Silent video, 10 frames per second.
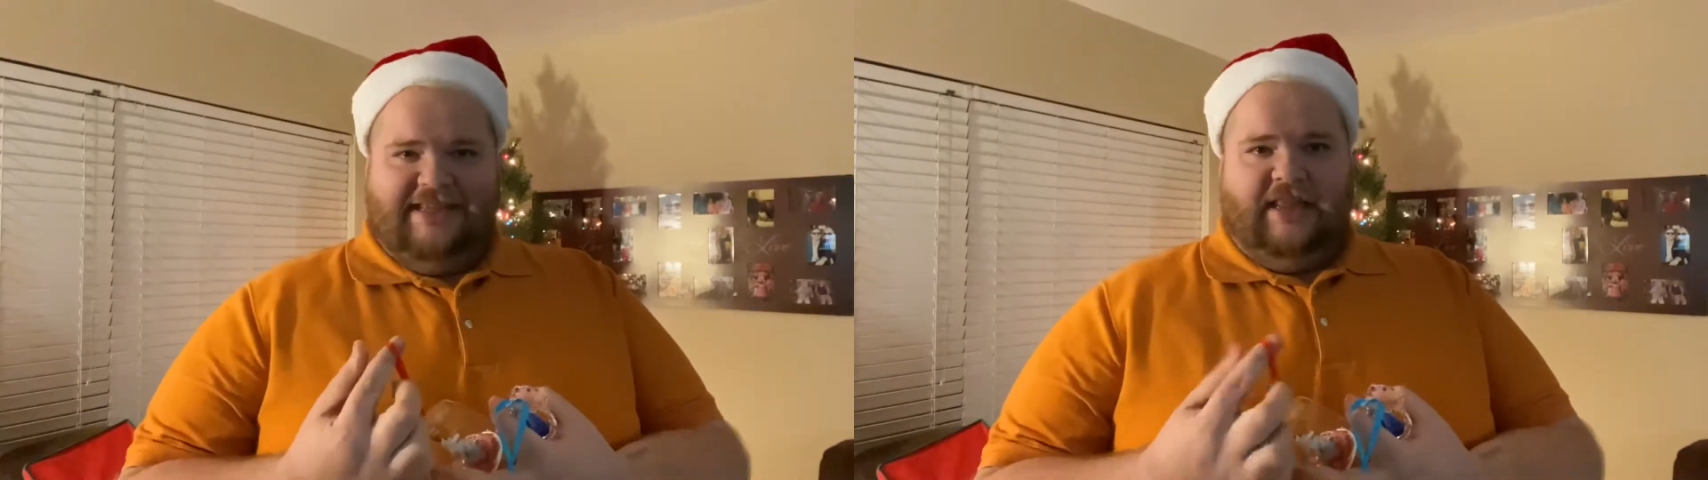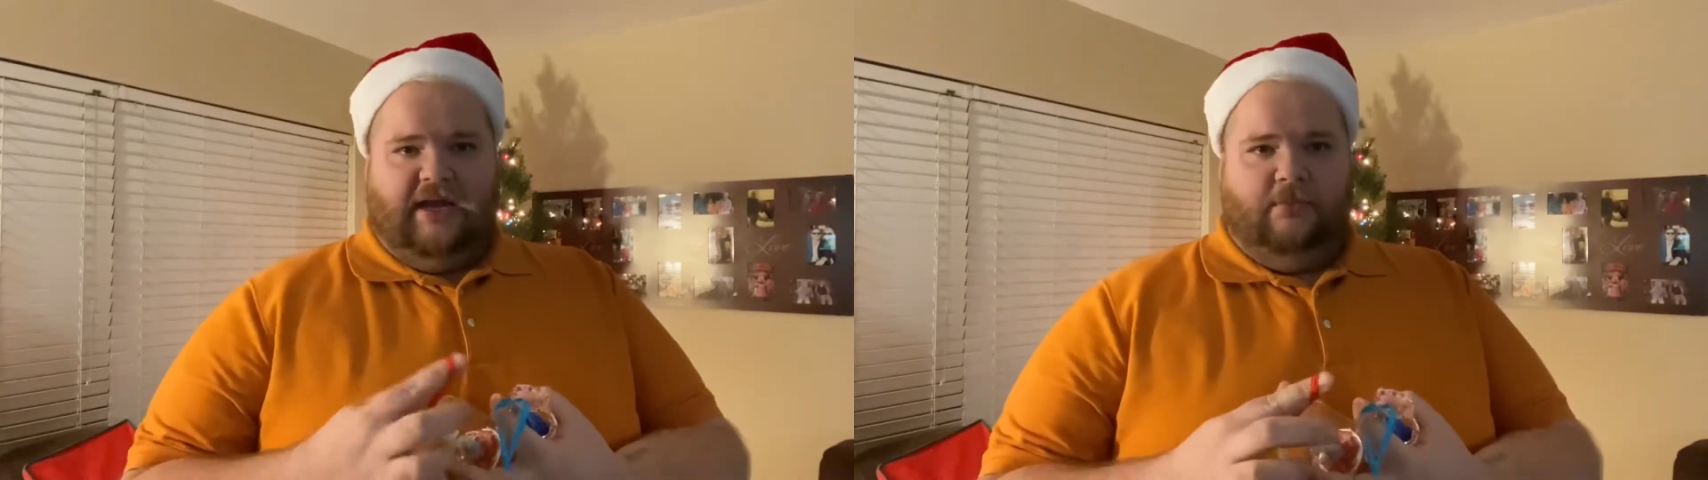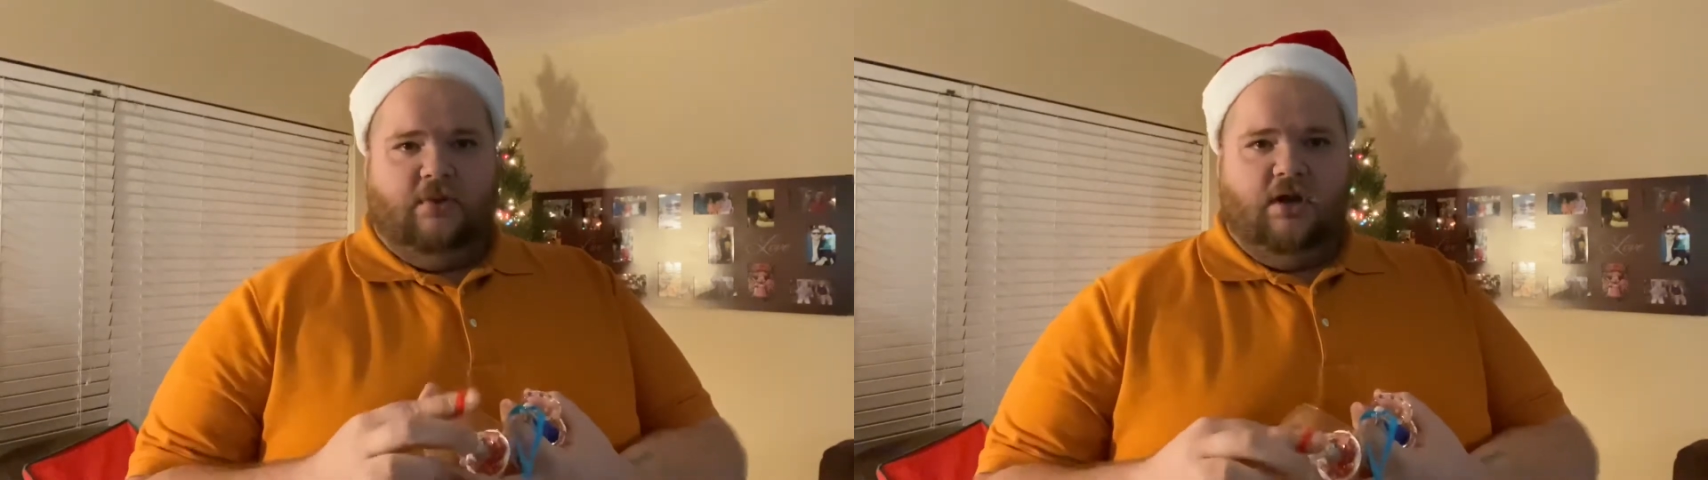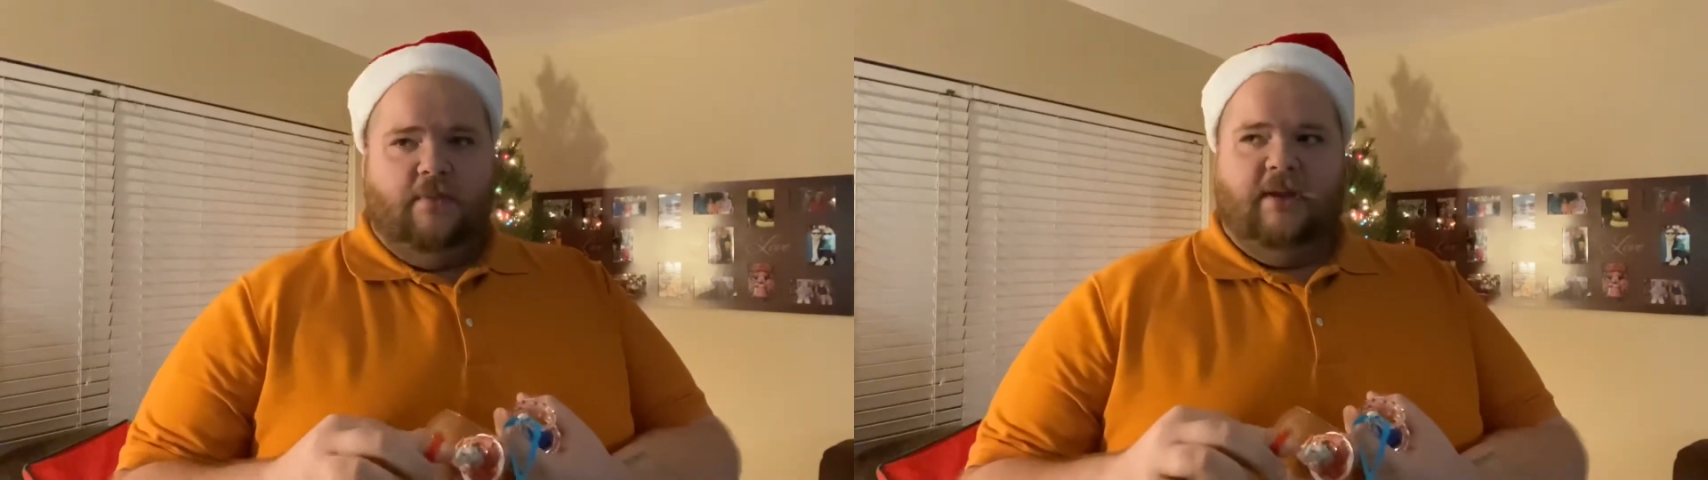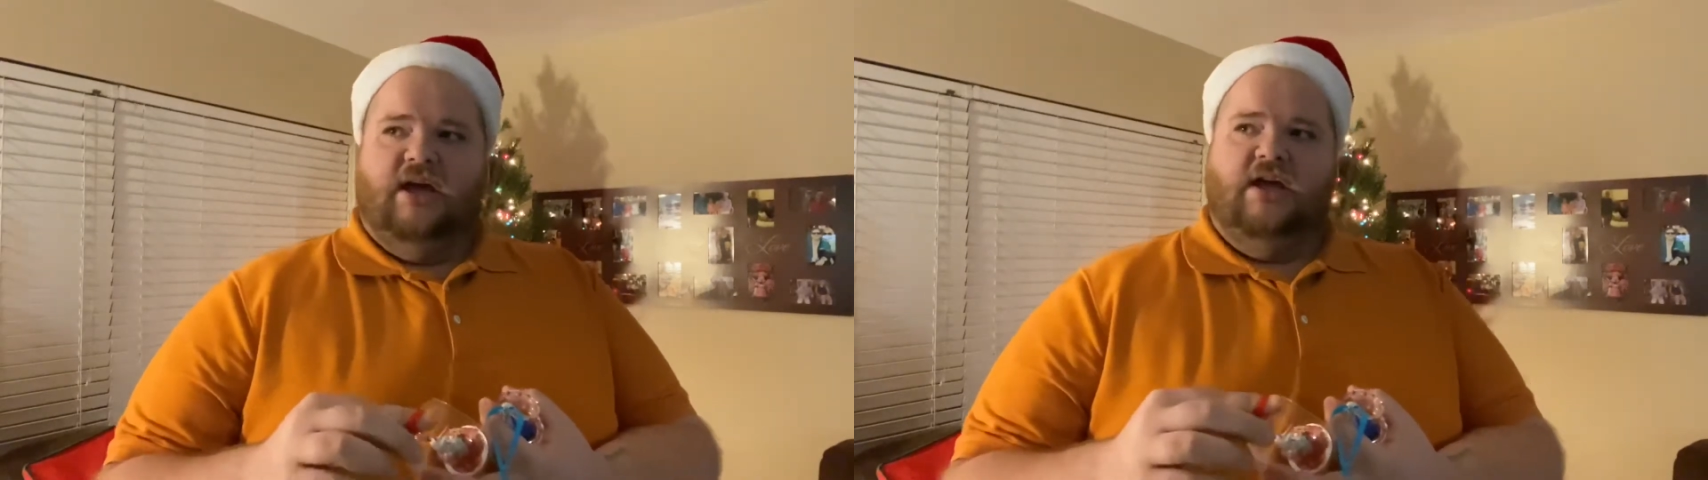themed
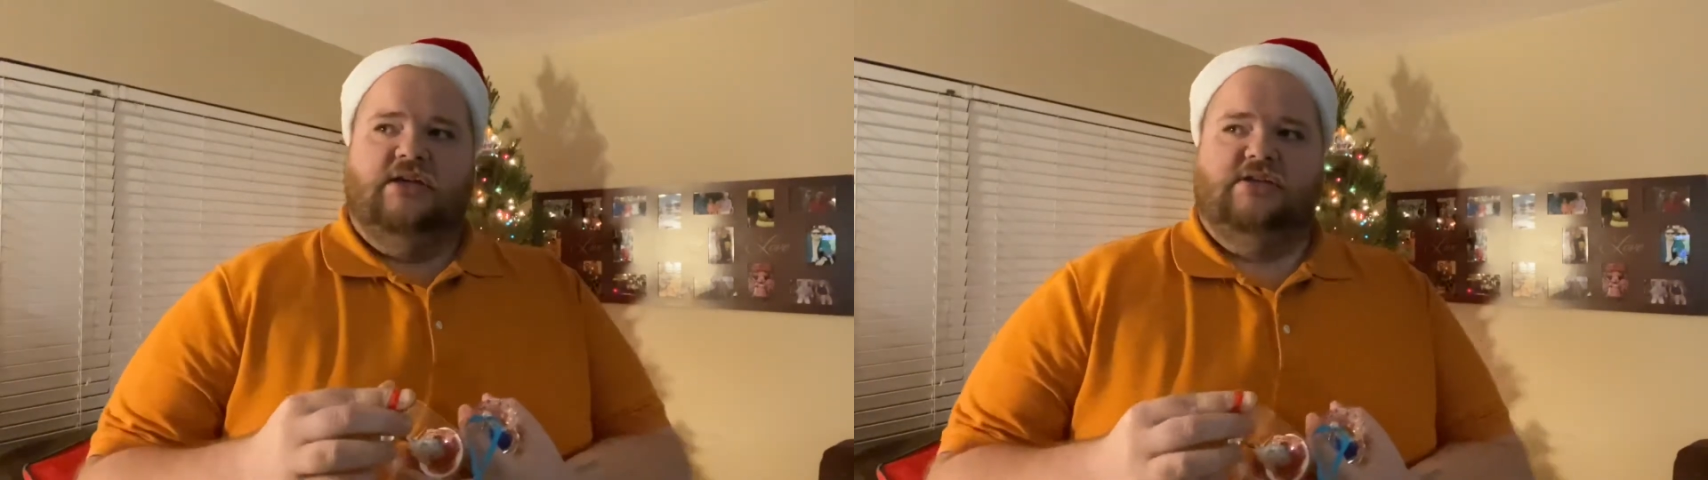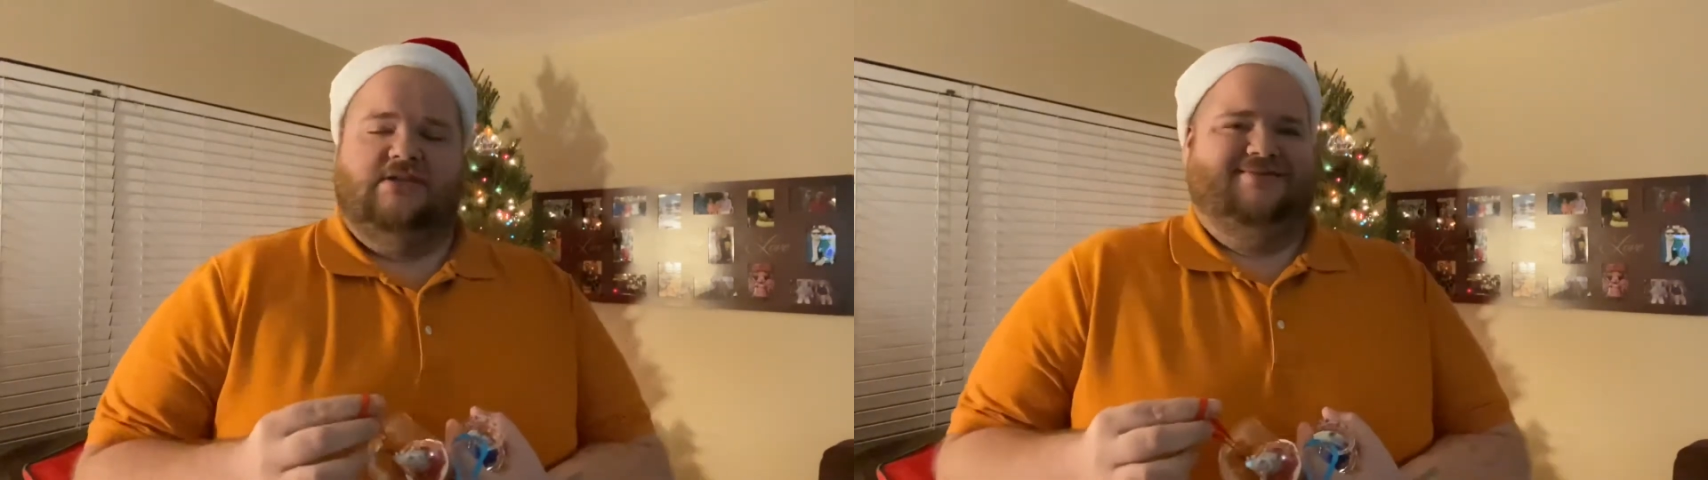because